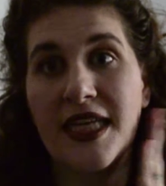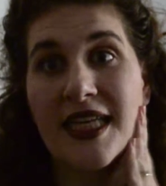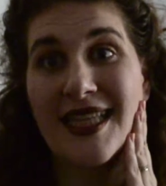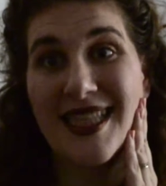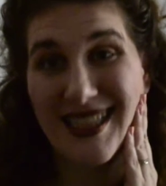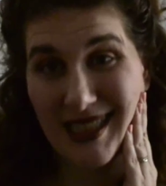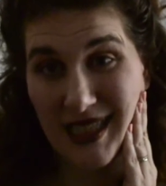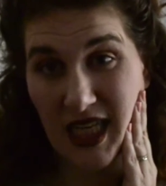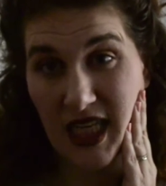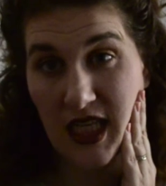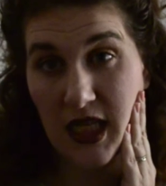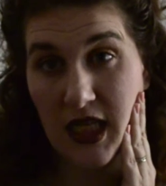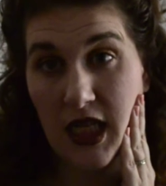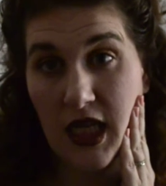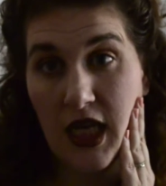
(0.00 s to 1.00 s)
in the skin.
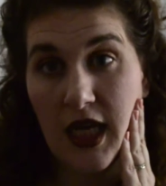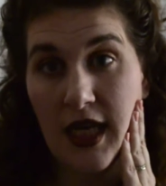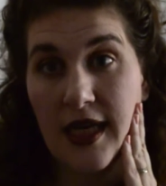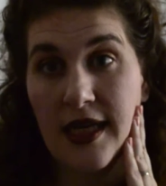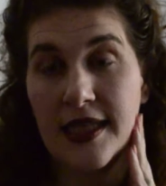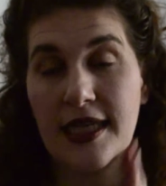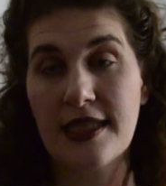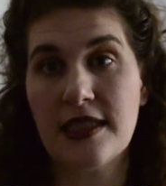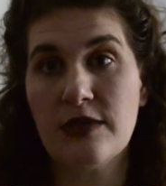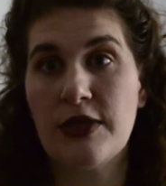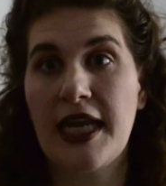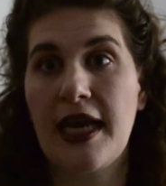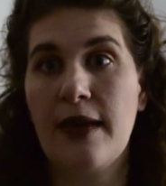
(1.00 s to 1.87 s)
And that's what